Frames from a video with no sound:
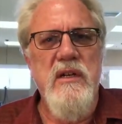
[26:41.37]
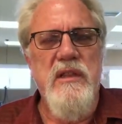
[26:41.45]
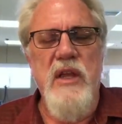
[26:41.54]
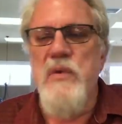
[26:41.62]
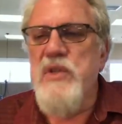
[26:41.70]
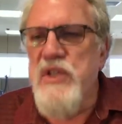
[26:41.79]

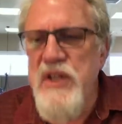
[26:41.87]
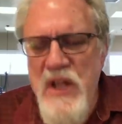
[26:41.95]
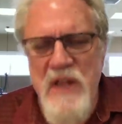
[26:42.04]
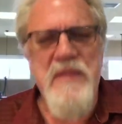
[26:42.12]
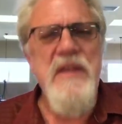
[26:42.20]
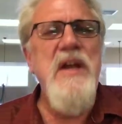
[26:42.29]
There was
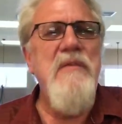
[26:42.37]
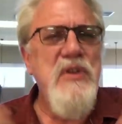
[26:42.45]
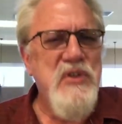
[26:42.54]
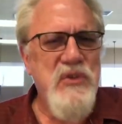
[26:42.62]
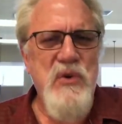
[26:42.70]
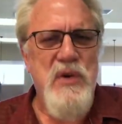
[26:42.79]
nothing of the
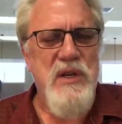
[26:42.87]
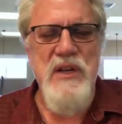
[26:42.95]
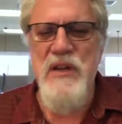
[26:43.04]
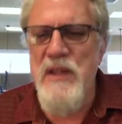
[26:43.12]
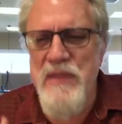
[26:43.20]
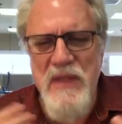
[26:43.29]
sort.
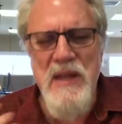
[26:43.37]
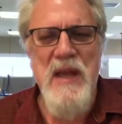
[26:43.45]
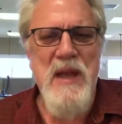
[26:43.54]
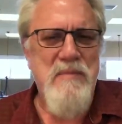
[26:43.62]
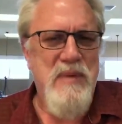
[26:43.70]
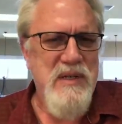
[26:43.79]
Nothing
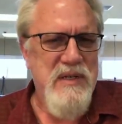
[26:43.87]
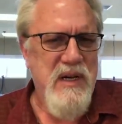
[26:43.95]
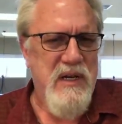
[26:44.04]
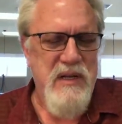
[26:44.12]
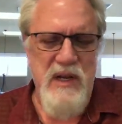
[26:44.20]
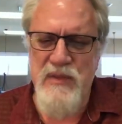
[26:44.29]
had been
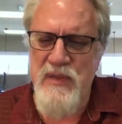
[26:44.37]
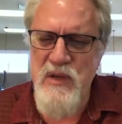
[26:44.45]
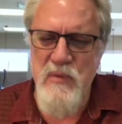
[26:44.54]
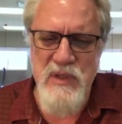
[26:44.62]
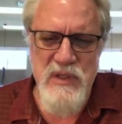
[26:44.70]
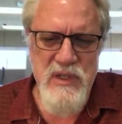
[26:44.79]
done.
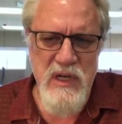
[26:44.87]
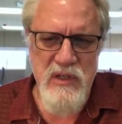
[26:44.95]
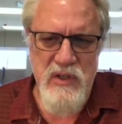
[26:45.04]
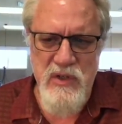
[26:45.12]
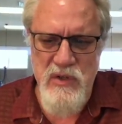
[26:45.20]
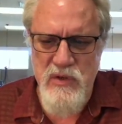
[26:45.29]
Nothing was
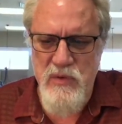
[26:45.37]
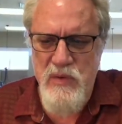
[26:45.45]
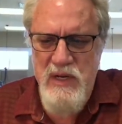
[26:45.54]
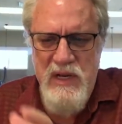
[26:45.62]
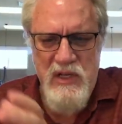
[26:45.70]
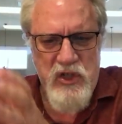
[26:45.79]
done to
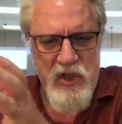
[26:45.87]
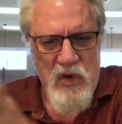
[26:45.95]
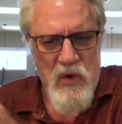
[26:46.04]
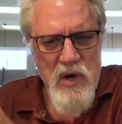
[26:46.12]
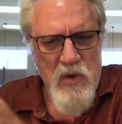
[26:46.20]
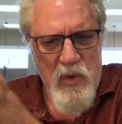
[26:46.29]
really
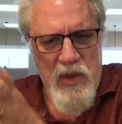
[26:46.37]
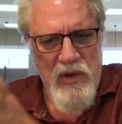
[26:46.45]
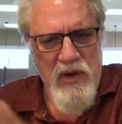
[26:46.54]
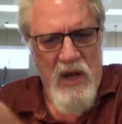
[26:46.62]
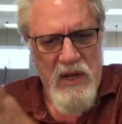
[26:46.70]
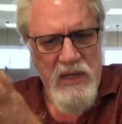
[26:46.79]
show whether or
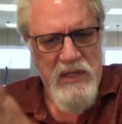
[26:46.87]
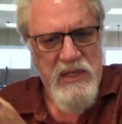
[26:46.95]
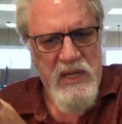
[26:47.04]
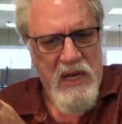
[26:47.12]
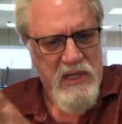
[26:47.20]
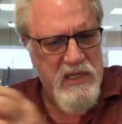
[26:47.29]
not his
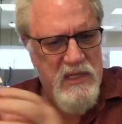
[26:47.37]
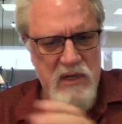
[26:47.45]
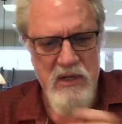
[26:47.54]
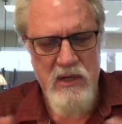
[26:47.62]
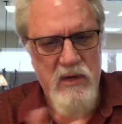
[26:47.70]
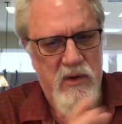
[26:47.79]
text
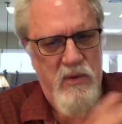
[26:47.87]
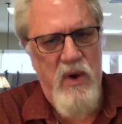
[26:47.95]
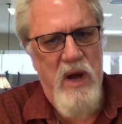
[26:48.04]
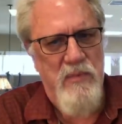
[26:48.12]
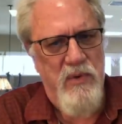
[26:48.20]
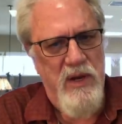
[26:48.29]

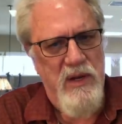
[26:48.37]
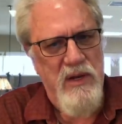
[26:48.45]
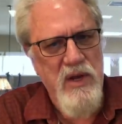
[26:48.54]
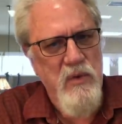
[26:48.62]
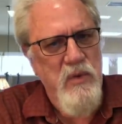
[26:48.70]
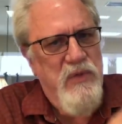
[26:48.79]
corroborated
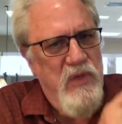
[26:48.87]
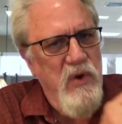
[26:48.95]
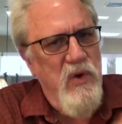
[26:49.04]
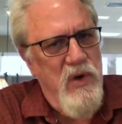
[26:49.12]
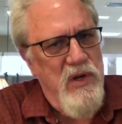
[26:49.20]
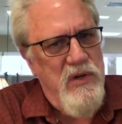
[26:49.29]
with the
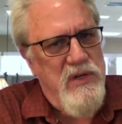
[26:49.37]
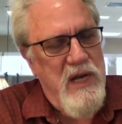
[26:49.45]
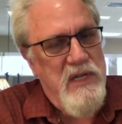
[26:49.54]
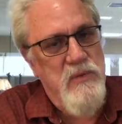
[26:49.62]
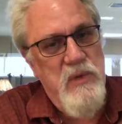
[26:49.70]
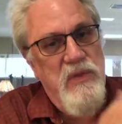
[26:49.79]
earlier
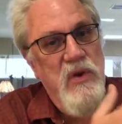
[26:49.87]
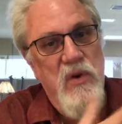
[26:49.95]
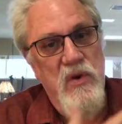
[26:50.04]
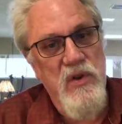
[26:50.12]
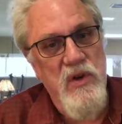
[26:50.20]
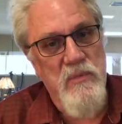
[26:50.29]
texts, with the
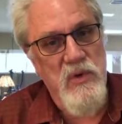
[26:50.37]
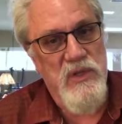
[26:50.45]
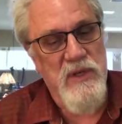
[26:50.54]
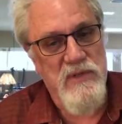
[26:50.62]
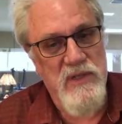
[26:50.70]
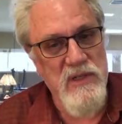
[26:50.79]
earlier
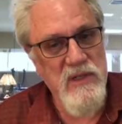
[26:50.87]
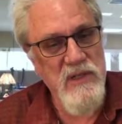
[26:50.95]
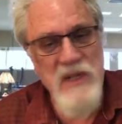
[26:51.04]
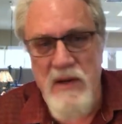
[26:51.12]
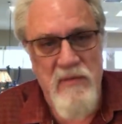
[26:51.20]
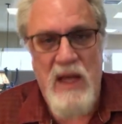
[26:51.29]
Musafs.
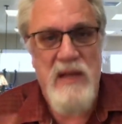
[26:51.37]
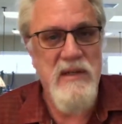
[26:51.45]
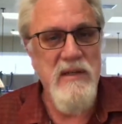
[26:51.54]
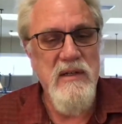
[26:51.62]
None of that.